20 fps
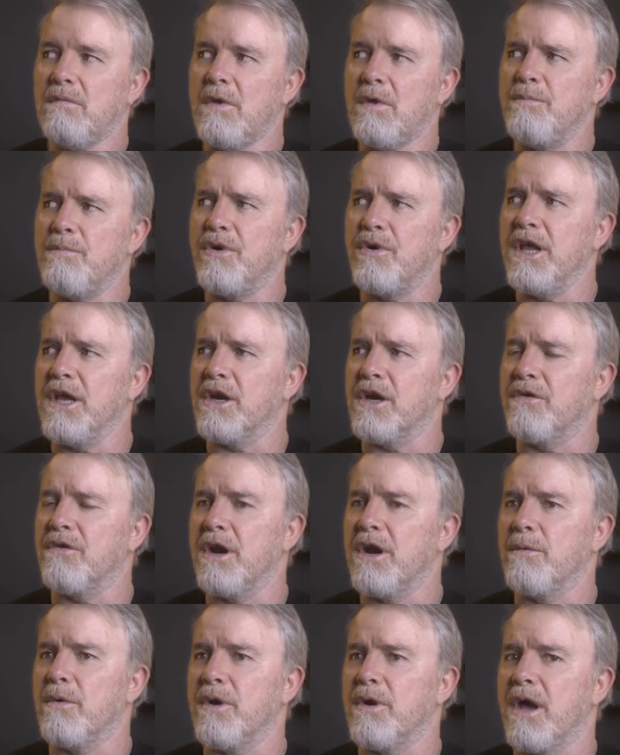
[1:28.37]
pretty
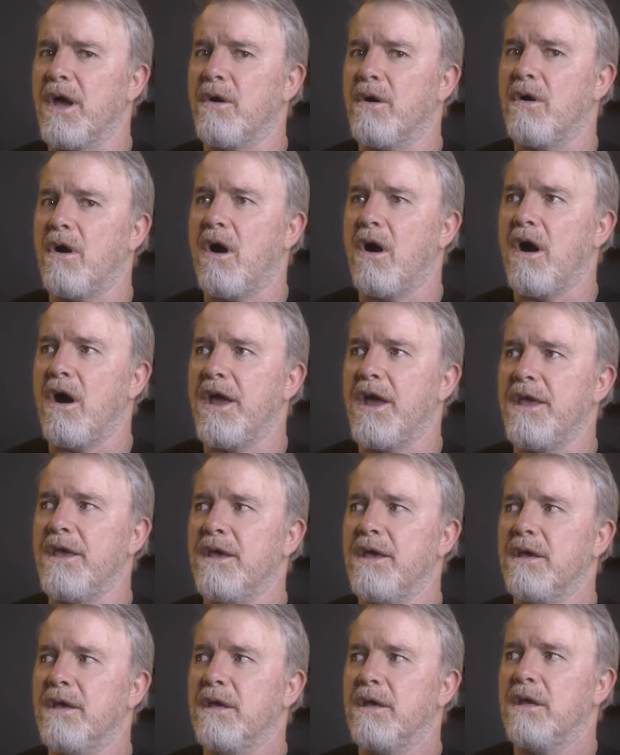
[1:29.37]
incredible. Now,
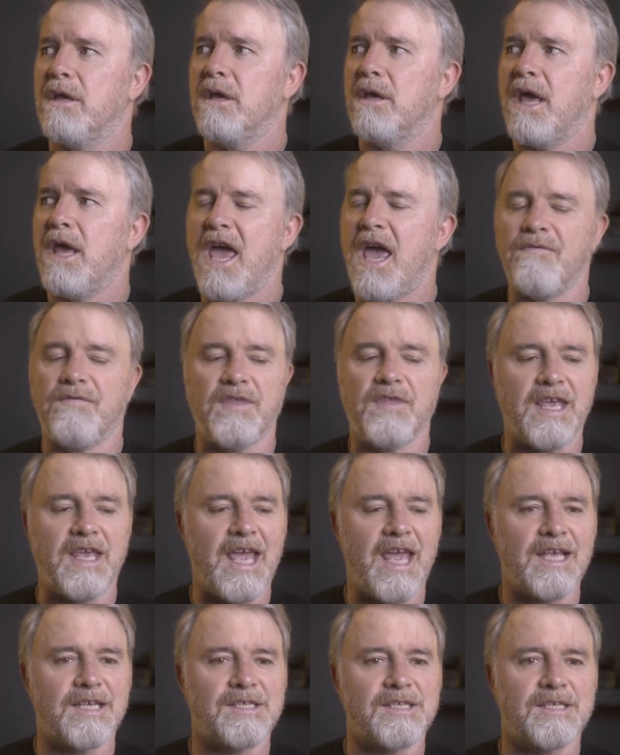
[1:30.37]
I have the
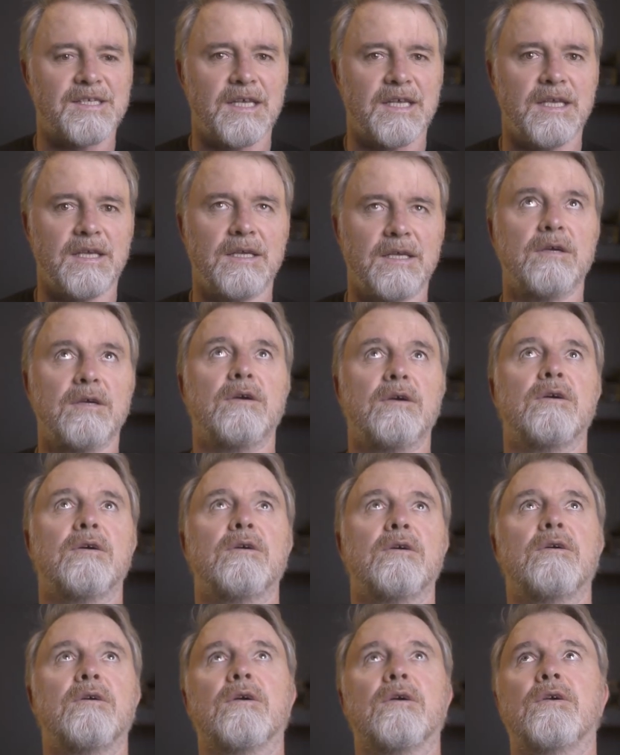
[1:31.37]

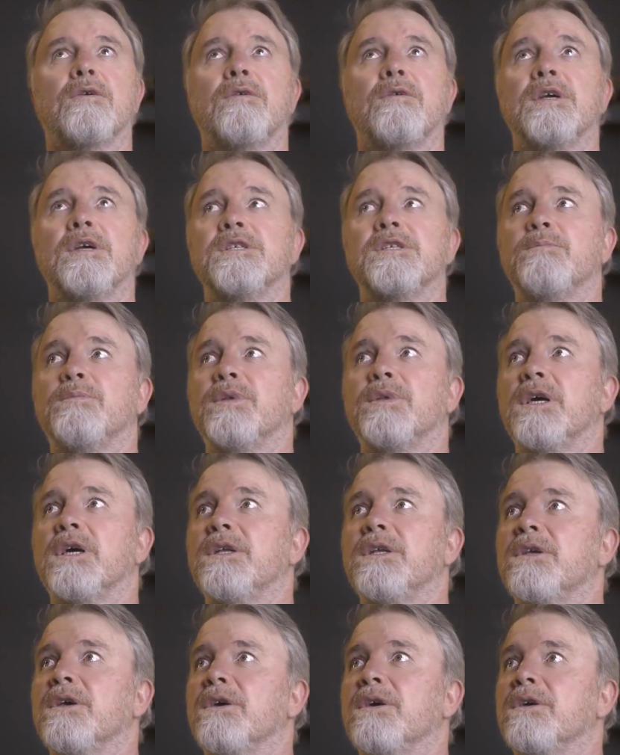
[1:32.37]
SD, got a crazy
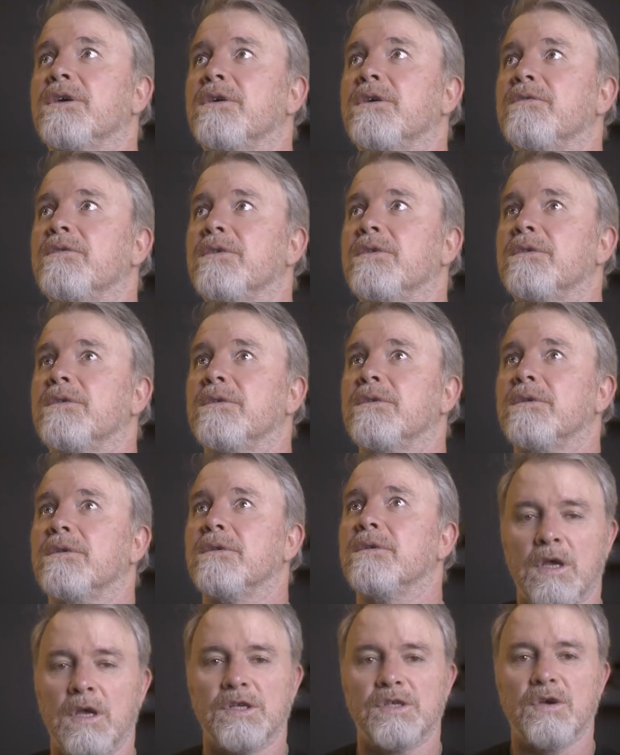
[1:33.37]
plane going over.
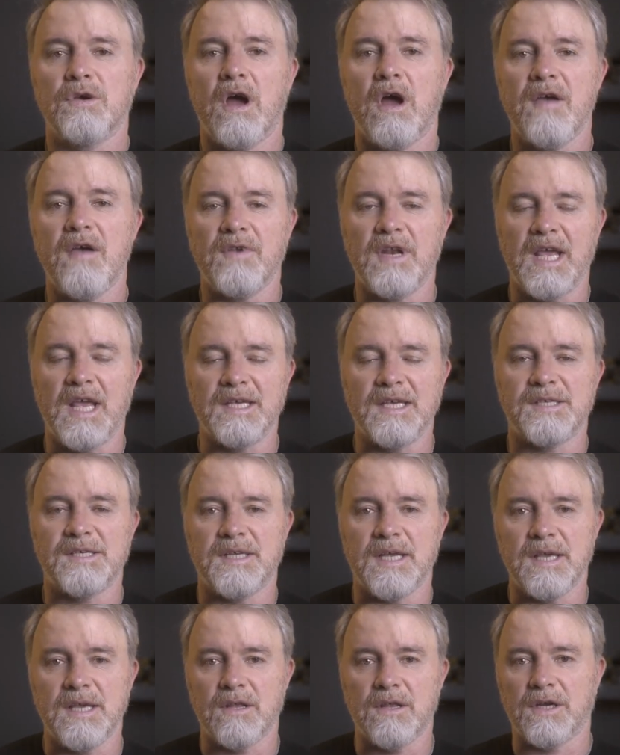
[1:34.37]
So I have an
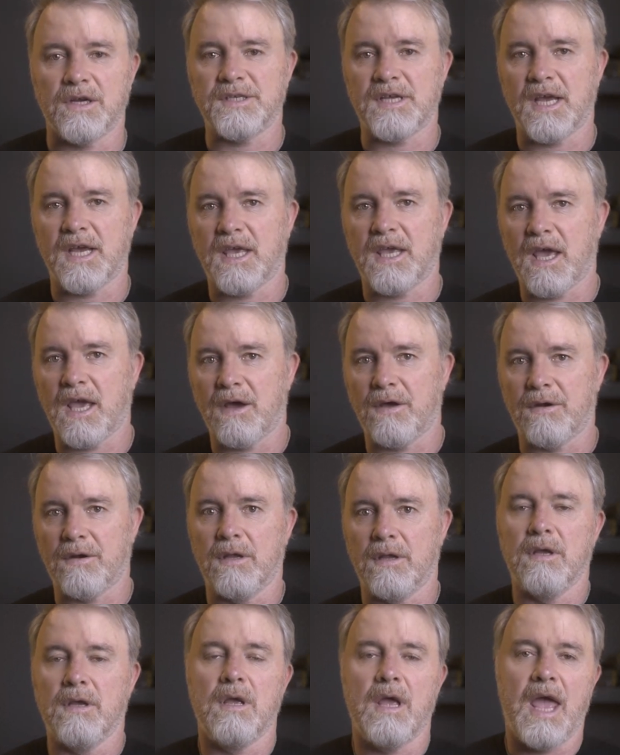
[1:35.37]
SD that I take out
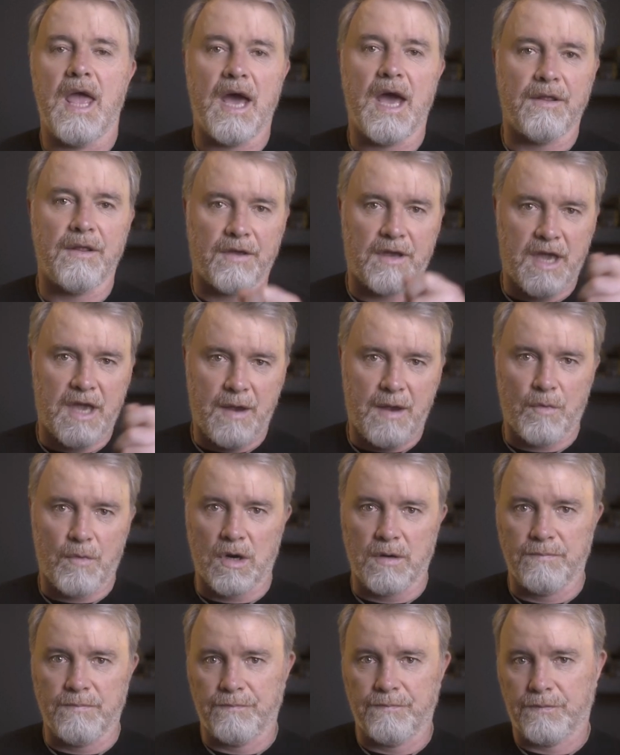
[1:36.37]
of the
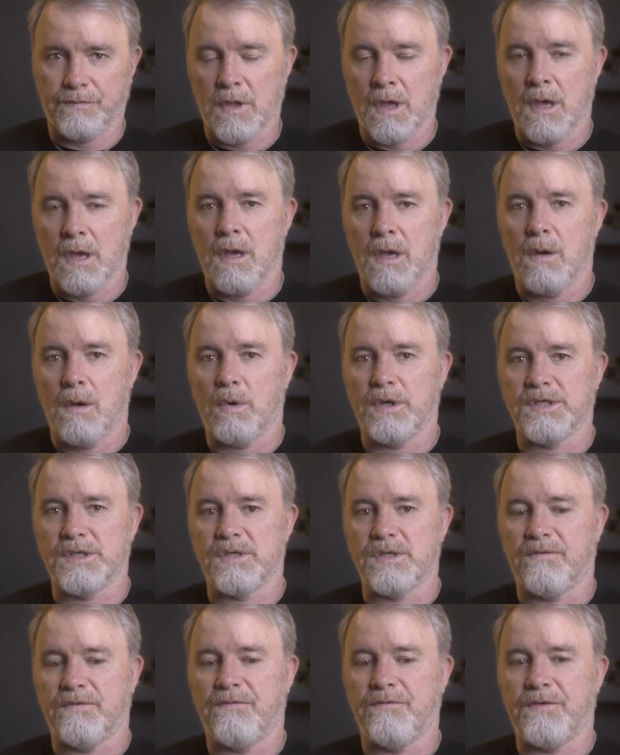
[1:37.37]
camera
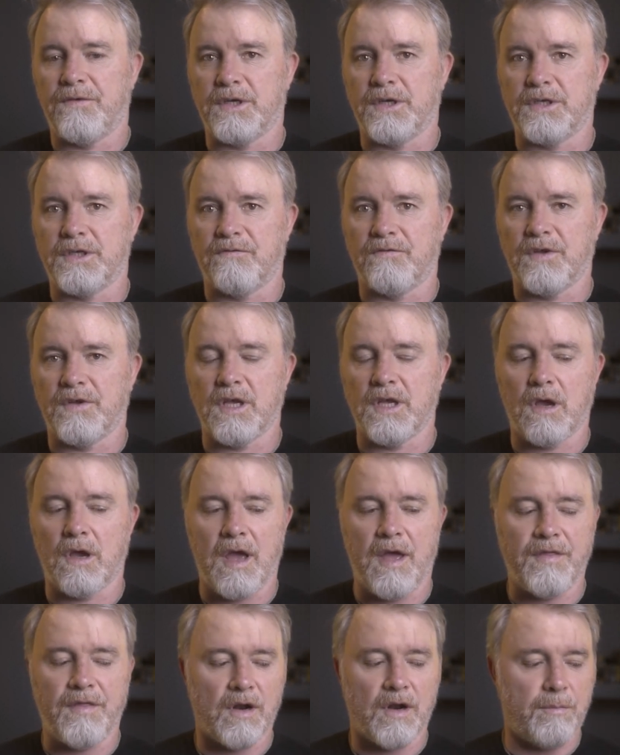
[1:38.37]
once I've finished a video,
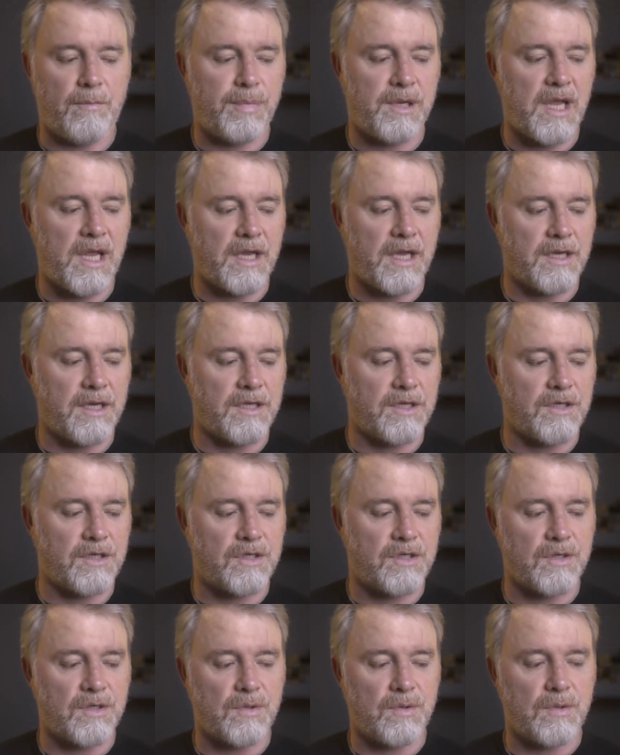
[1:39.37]
and then I plug it
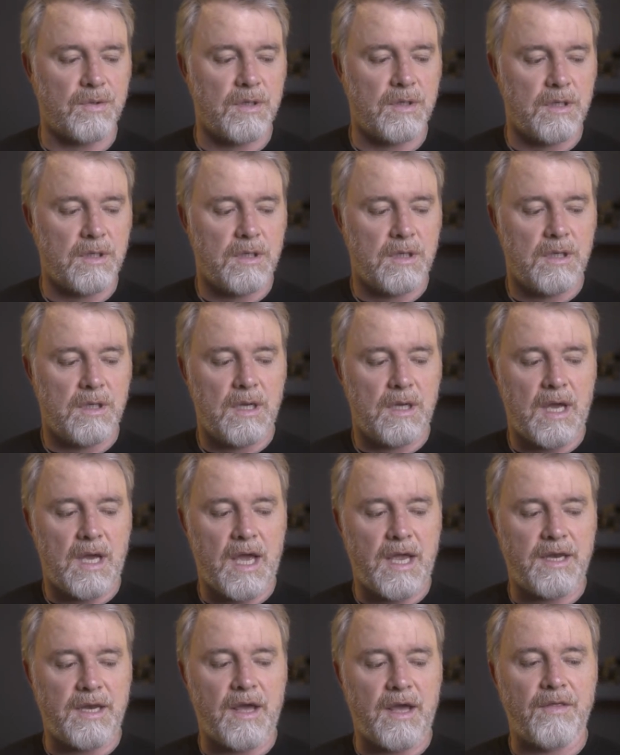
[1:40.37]
into
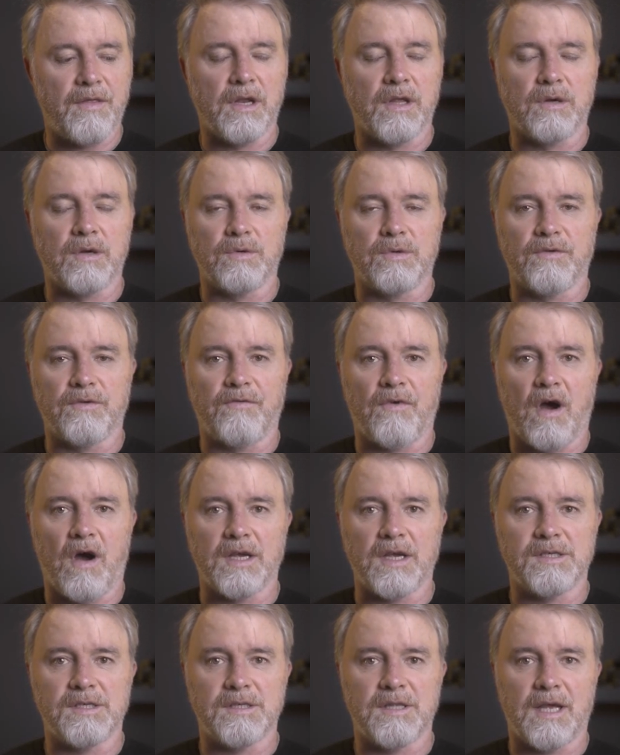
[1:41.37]
another little
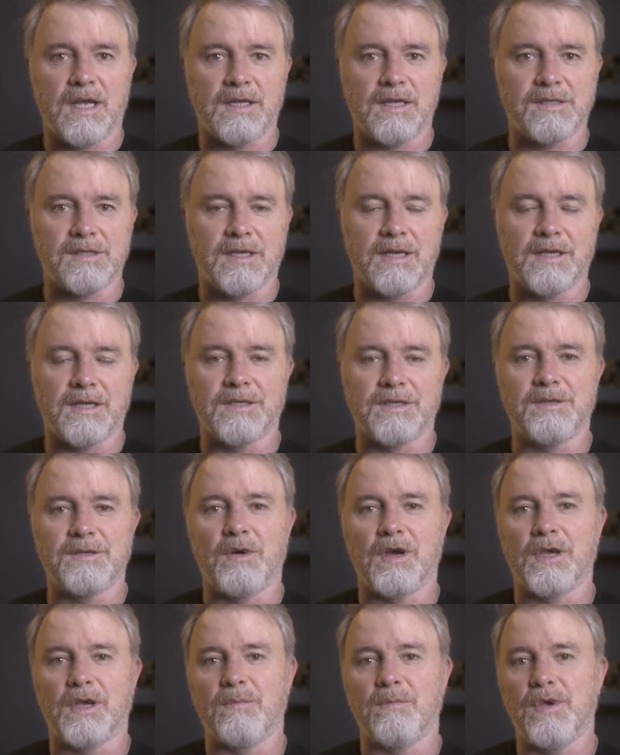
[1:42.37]
device that is connected to
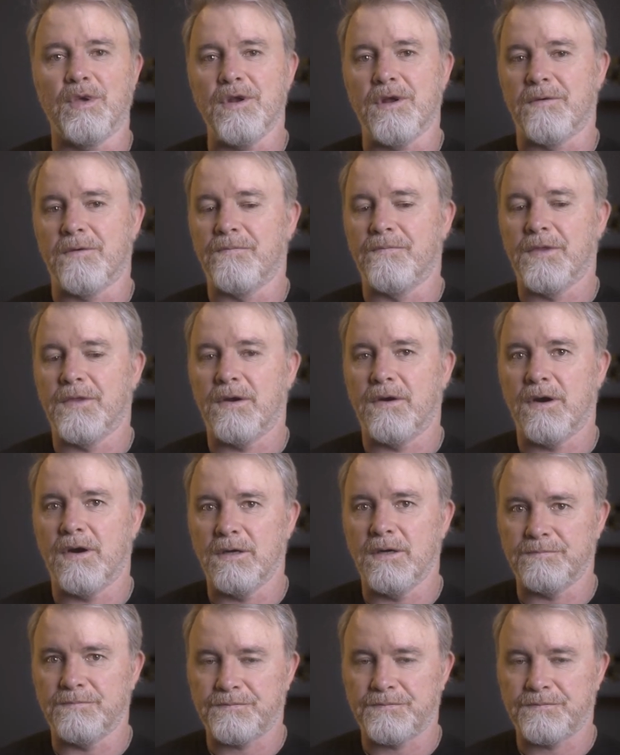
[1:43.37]
my computer, all right?